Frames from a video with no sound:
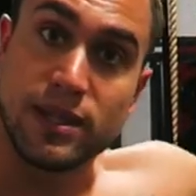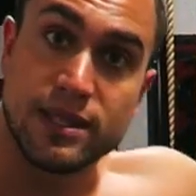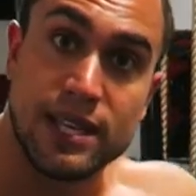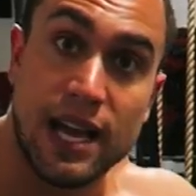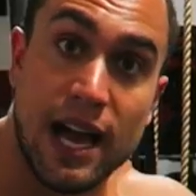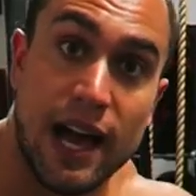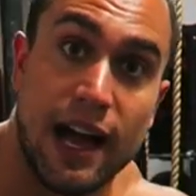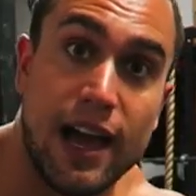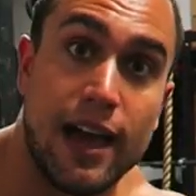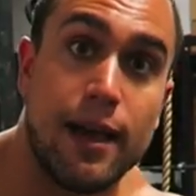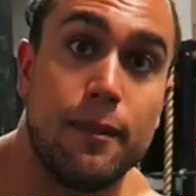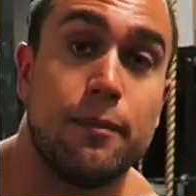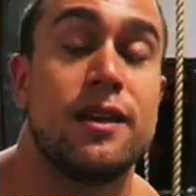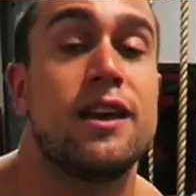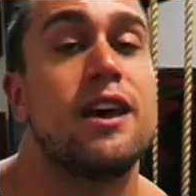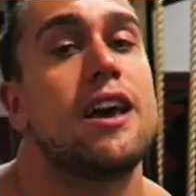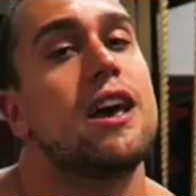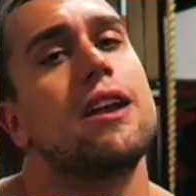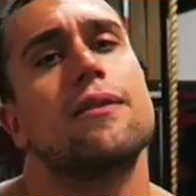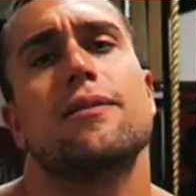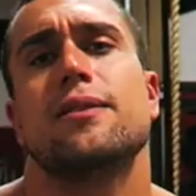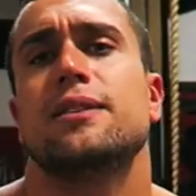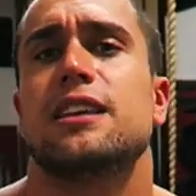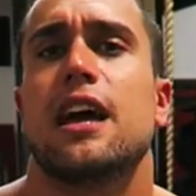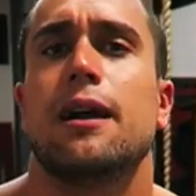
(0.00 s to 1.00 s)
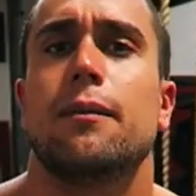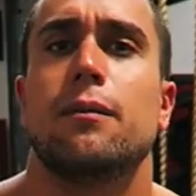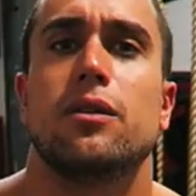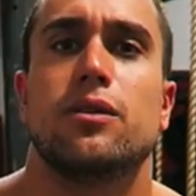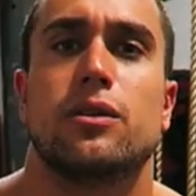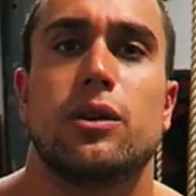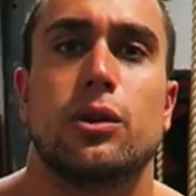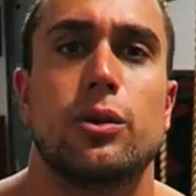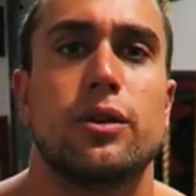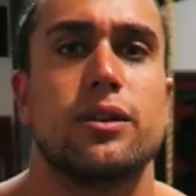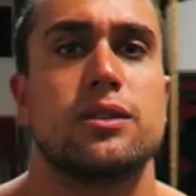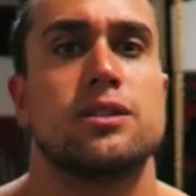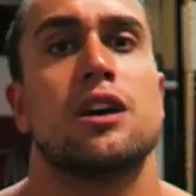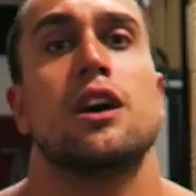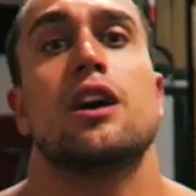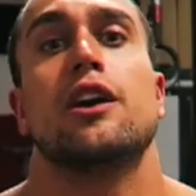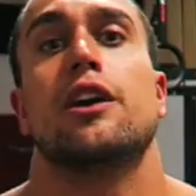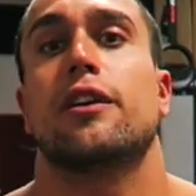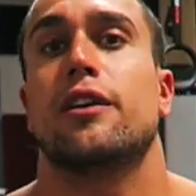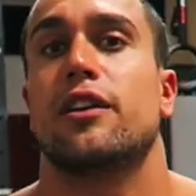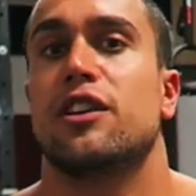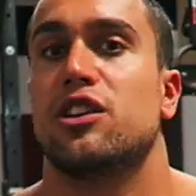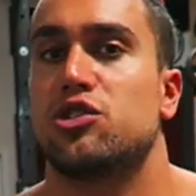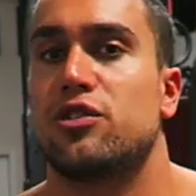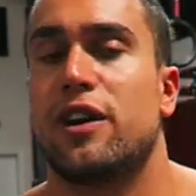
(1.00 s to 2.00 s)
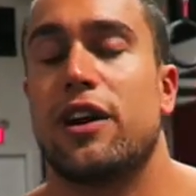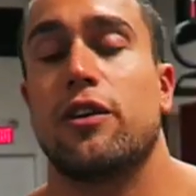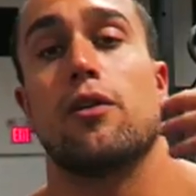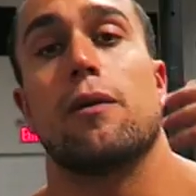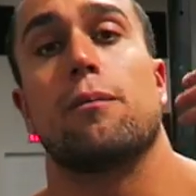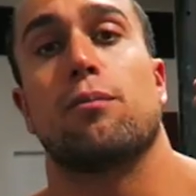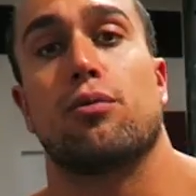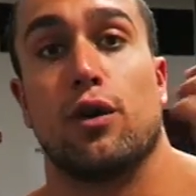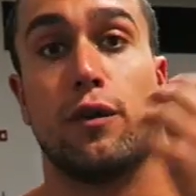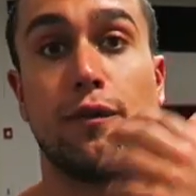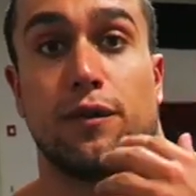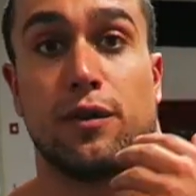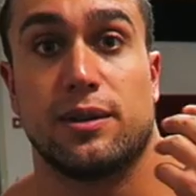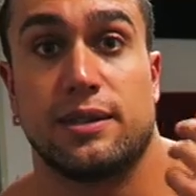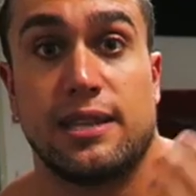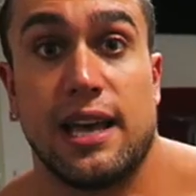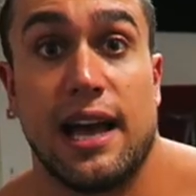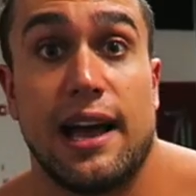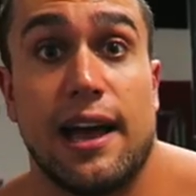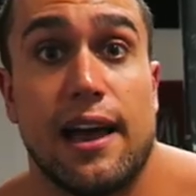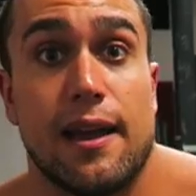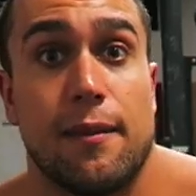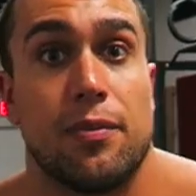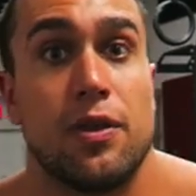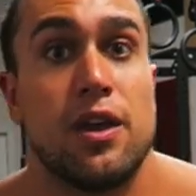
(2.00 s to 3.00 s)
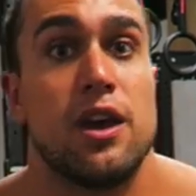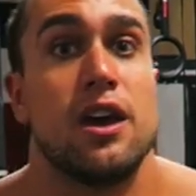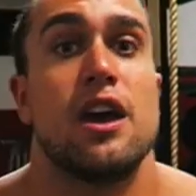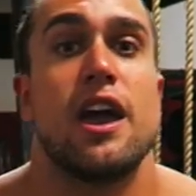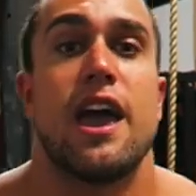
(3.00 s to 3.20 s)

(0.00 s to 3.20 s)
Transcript: it timed, and every time you do this, you're gonna try to improve your time.